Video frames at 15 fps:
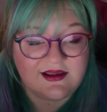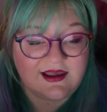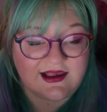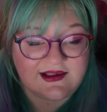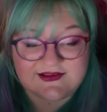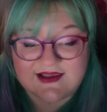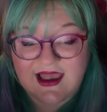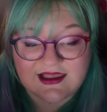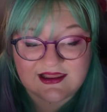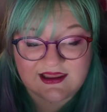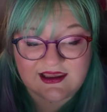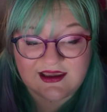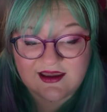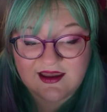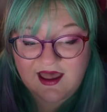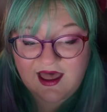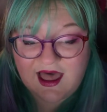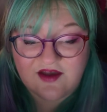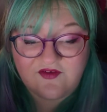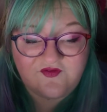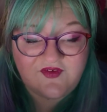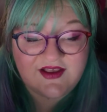"Exactly.
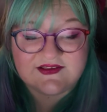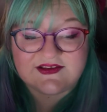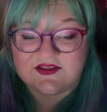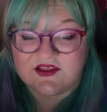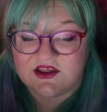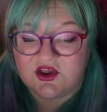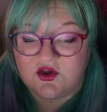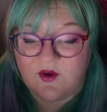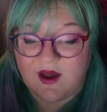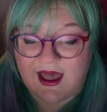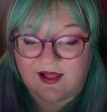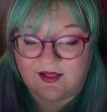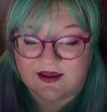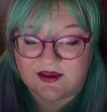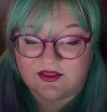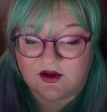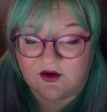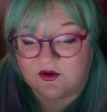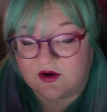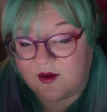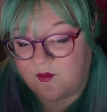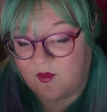I fancy the yew alley, though
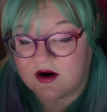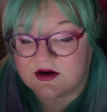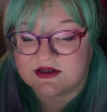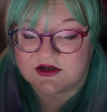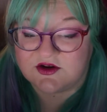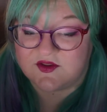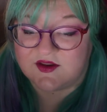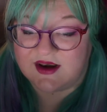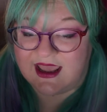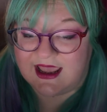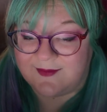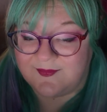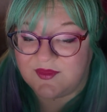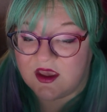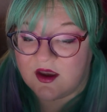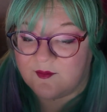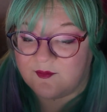not marked under the name,